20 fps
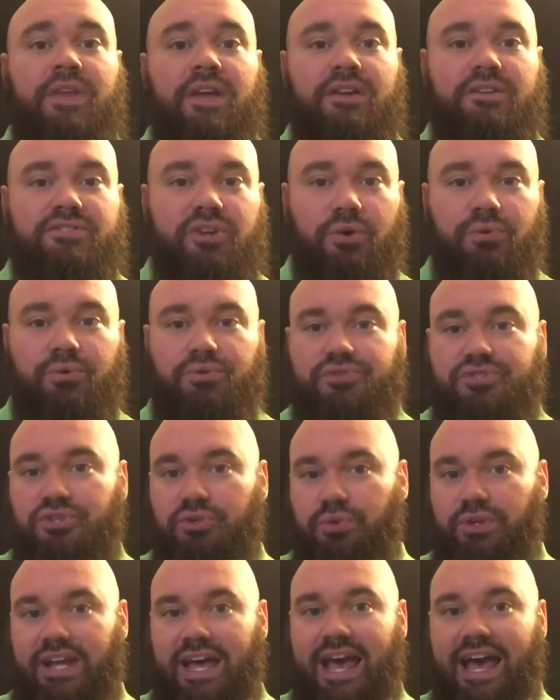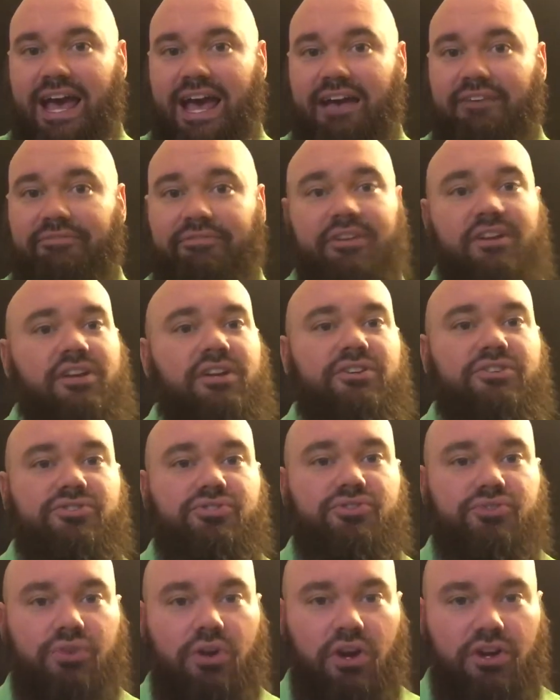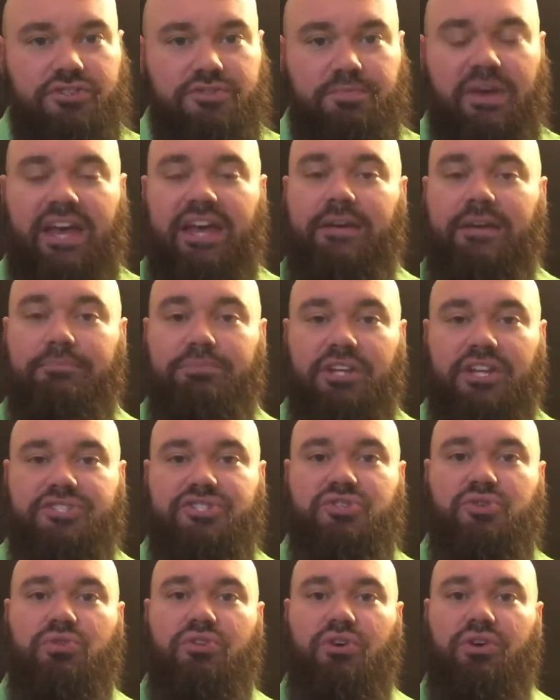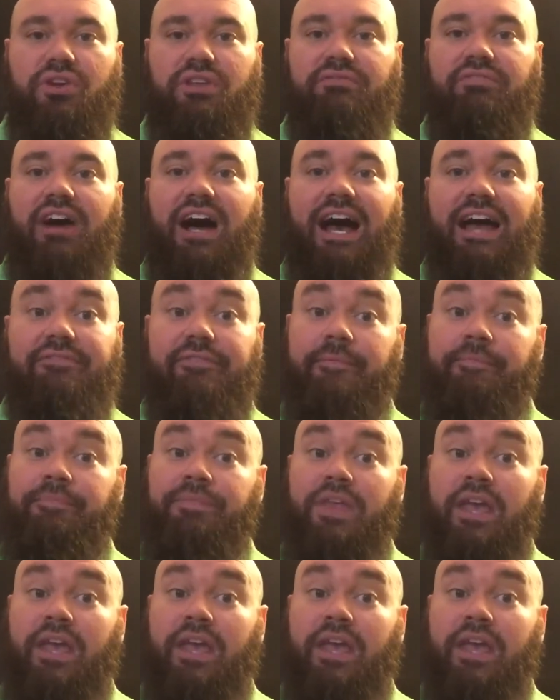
Totals 2.5. Draws paying plus 235.